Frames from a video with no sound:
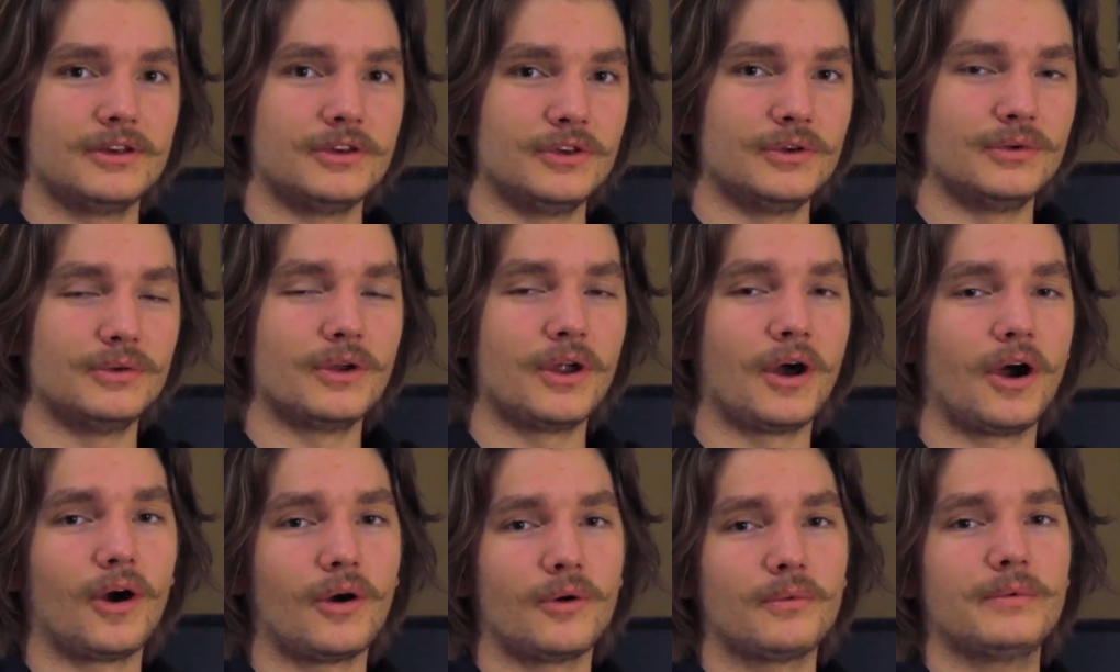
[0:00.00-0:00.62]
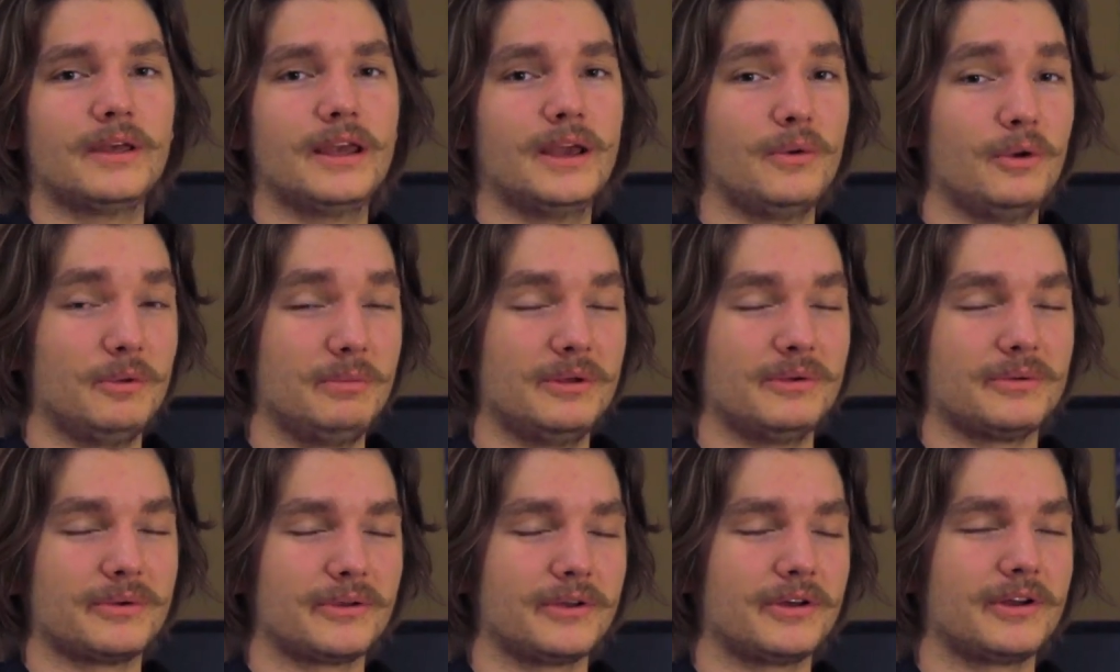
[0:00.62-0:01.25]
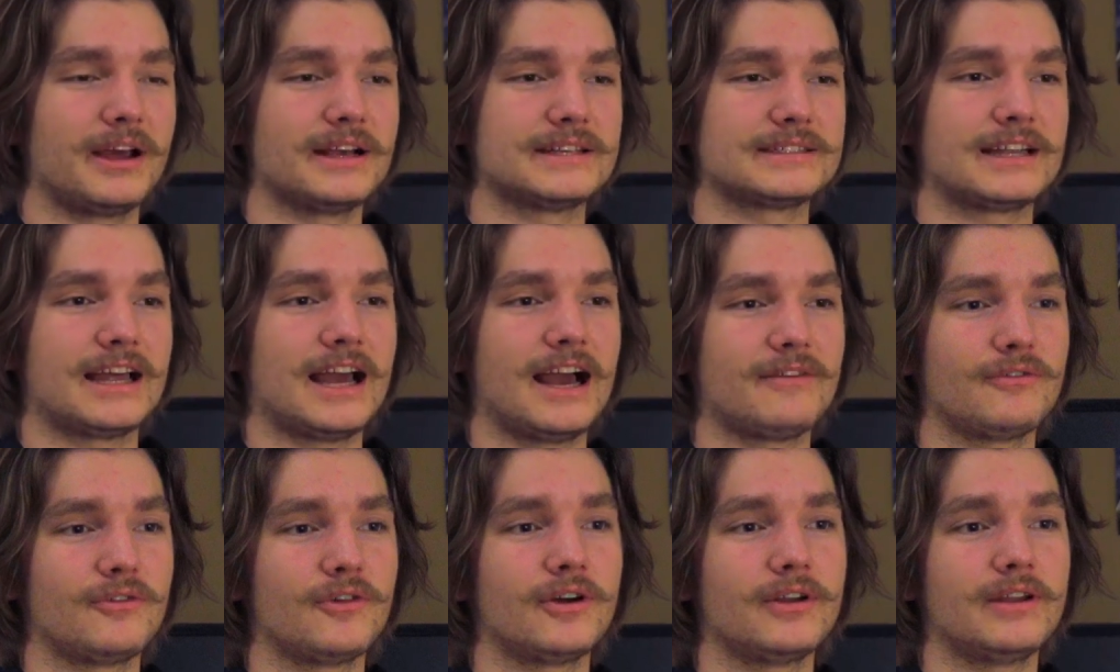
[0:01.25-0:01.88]
you know it would be really nice to
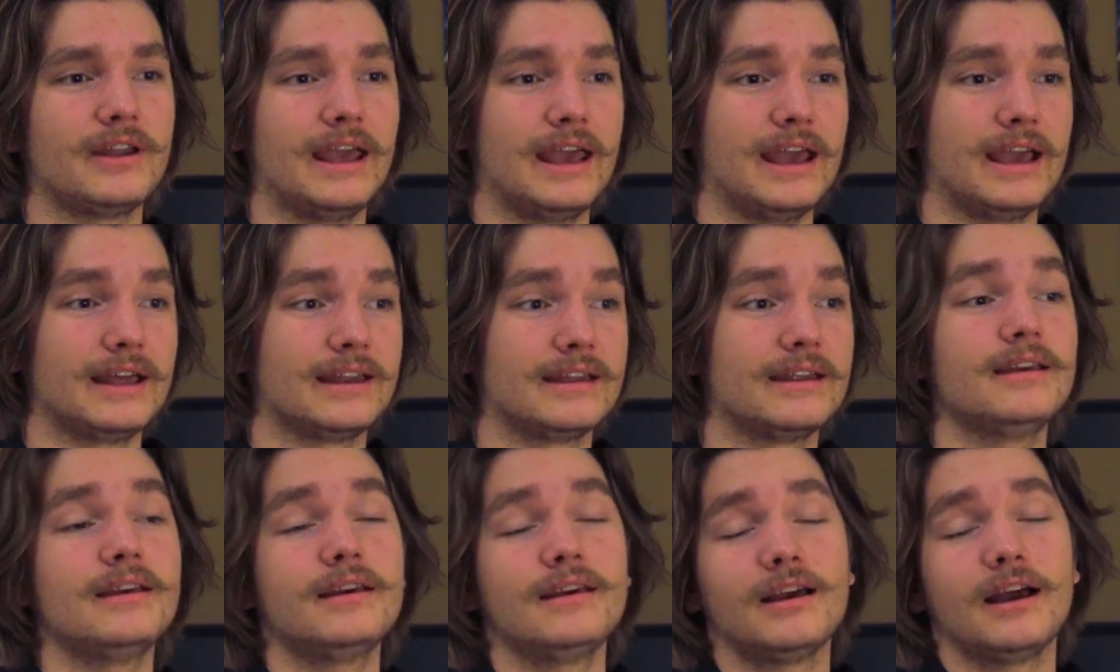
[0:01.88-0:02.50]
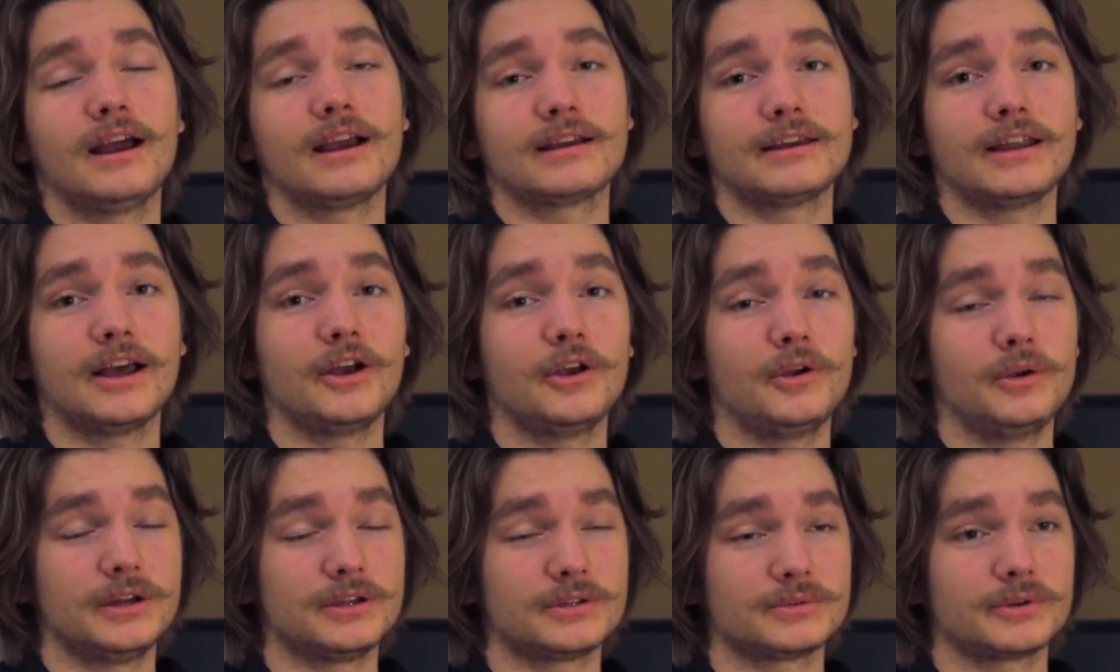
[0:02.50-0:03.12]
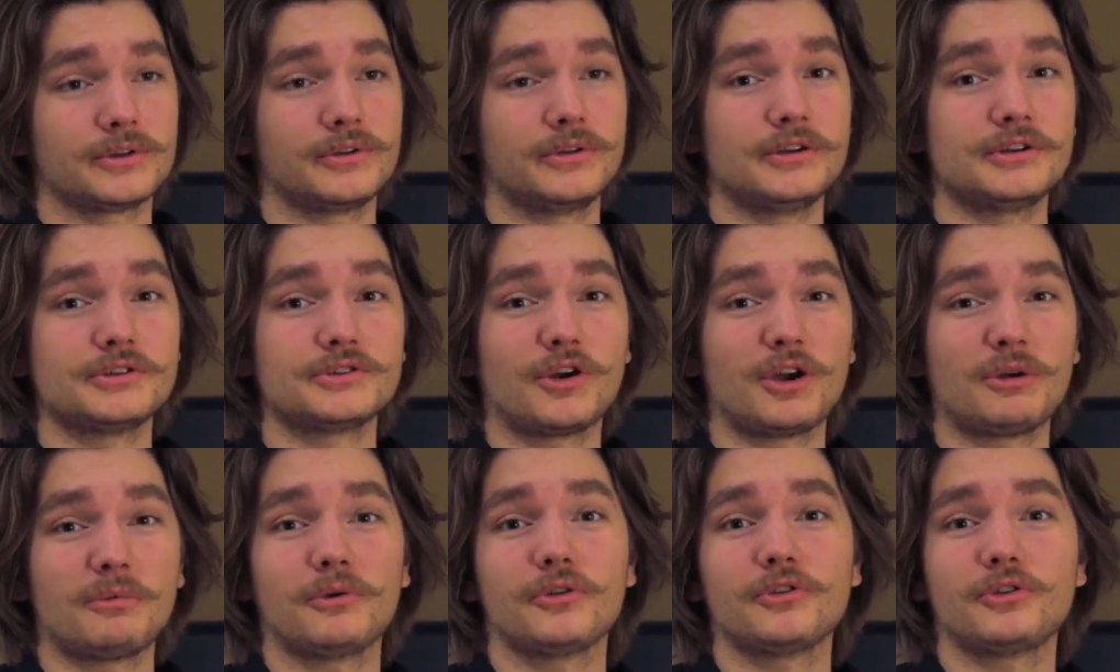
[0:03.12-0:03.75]
have one, and I can tell you it is really
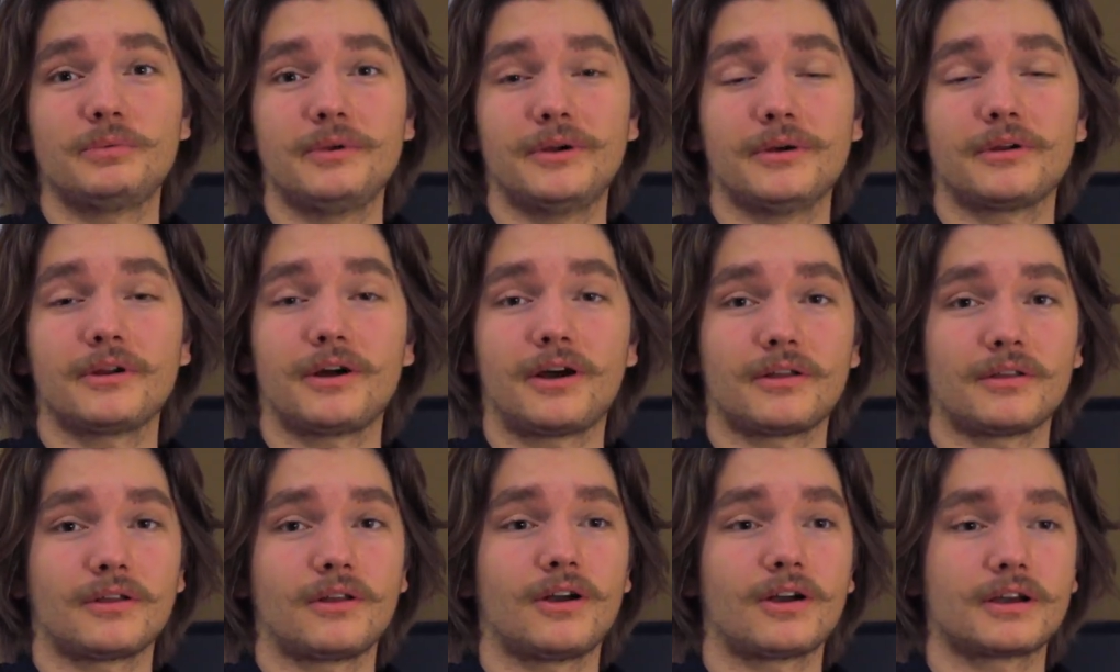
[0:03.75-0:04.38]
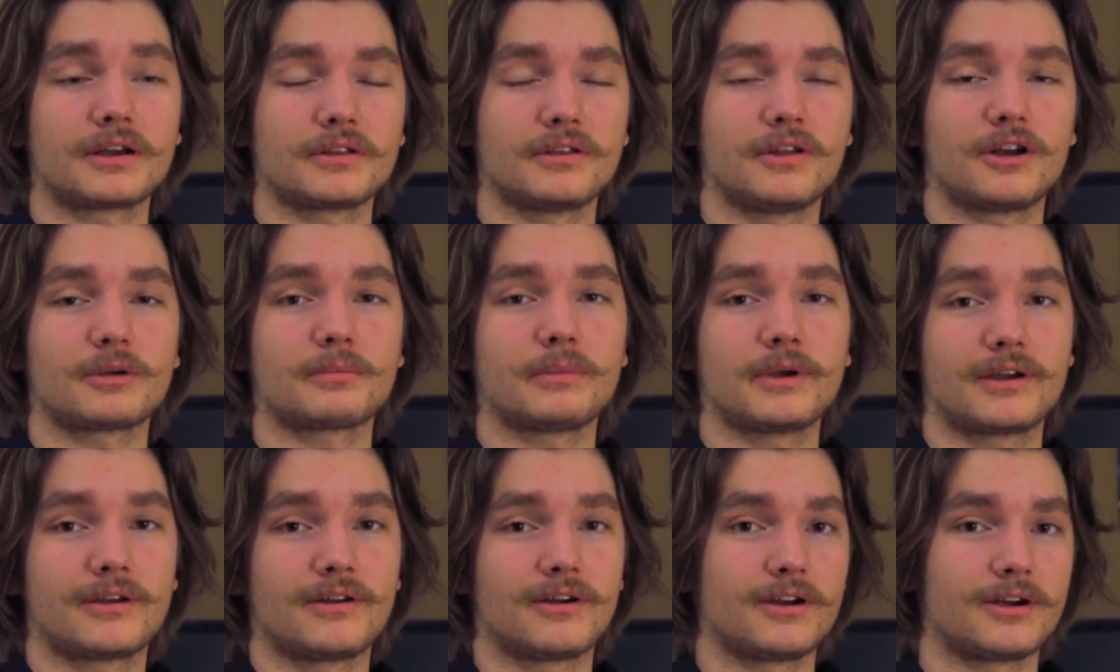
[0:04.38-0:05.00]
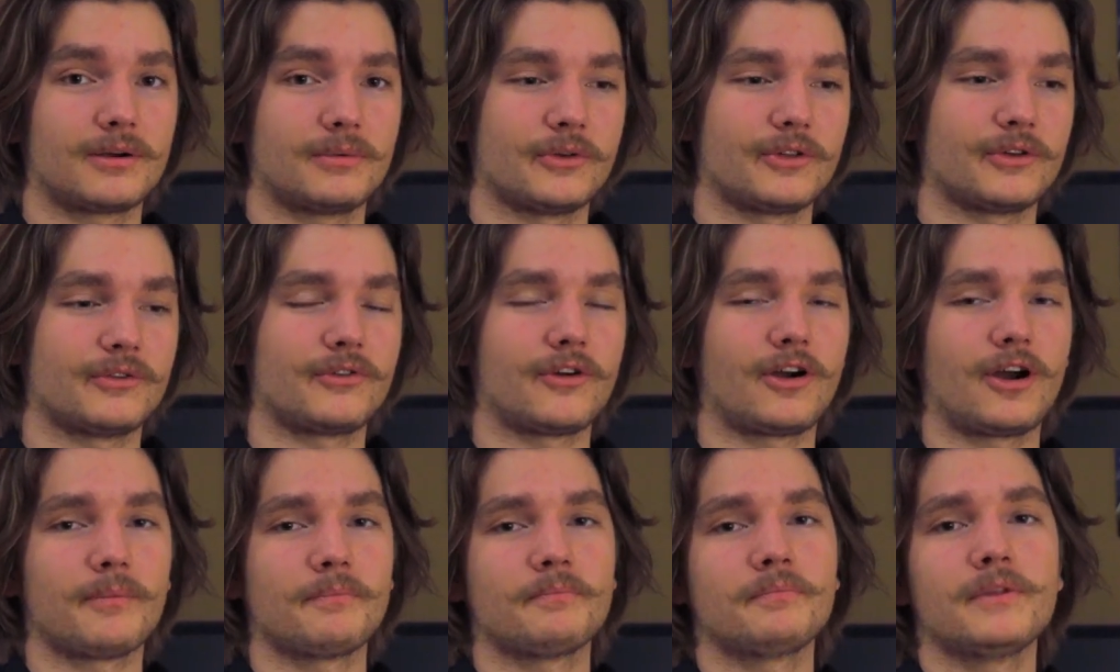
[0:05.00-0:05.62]
enjoyable to be able to unlock and lock my car with a phone.